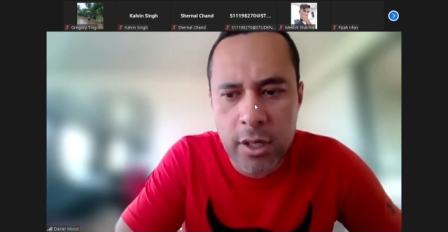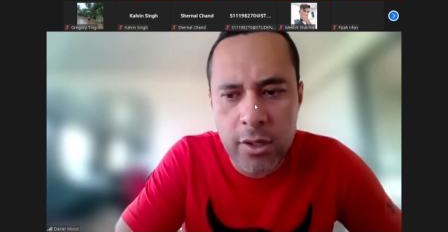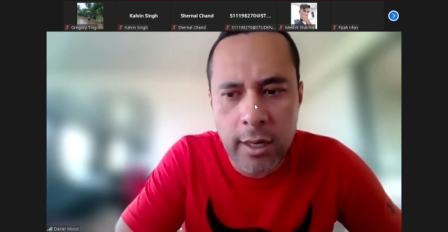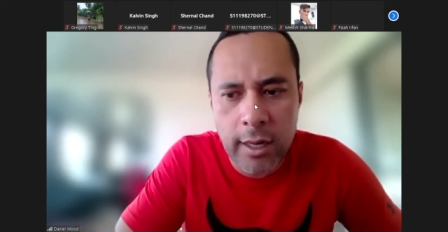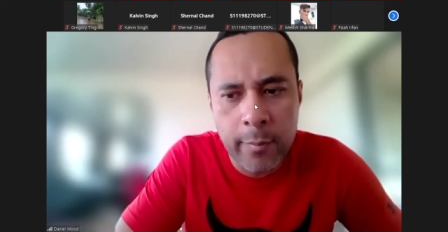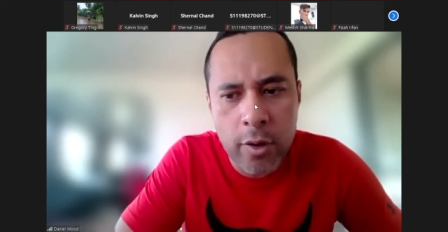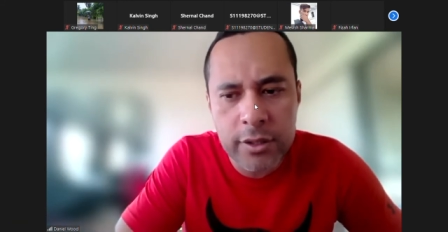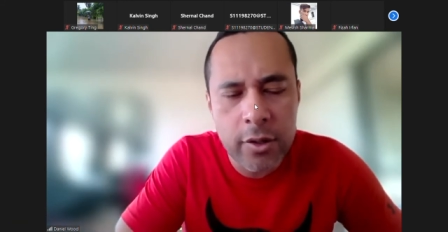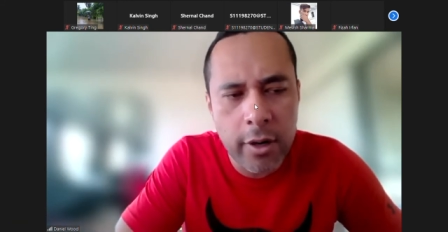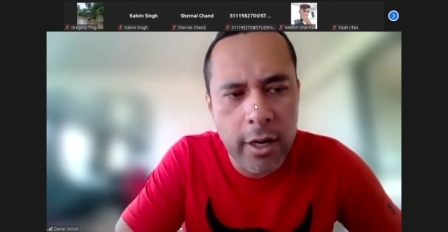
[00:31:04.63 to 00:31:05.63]
lab cross
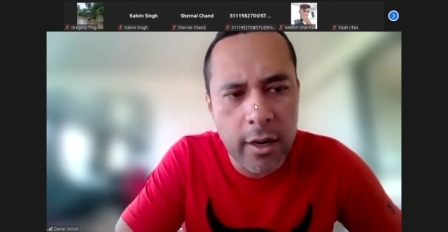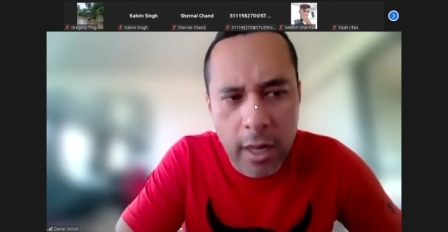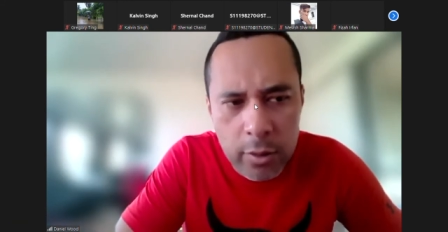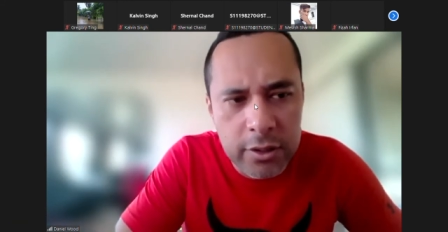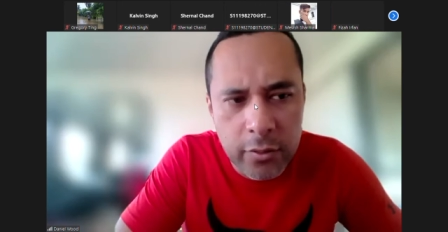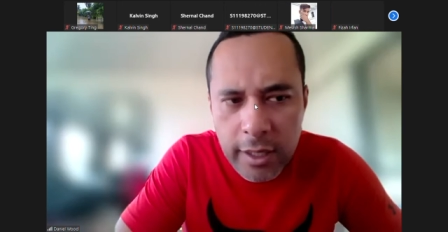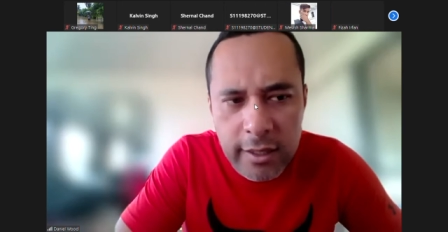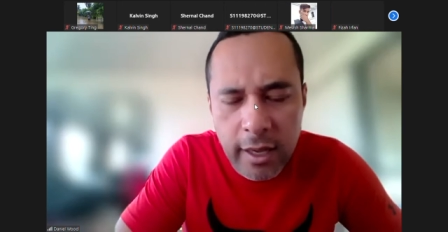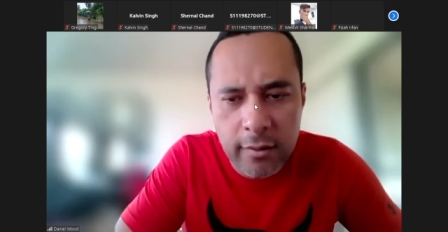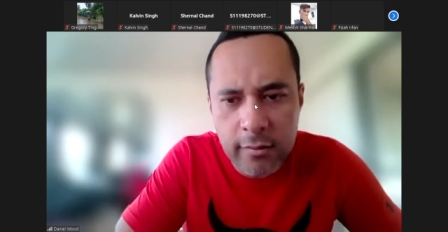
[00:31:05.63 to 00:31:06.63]
credit, I would do it
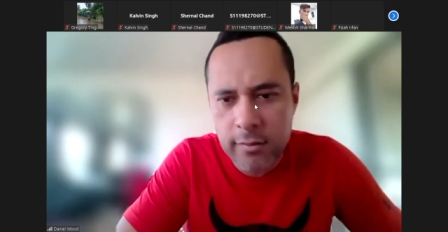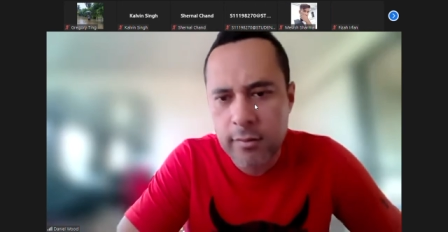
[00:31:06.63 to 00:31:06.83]
again.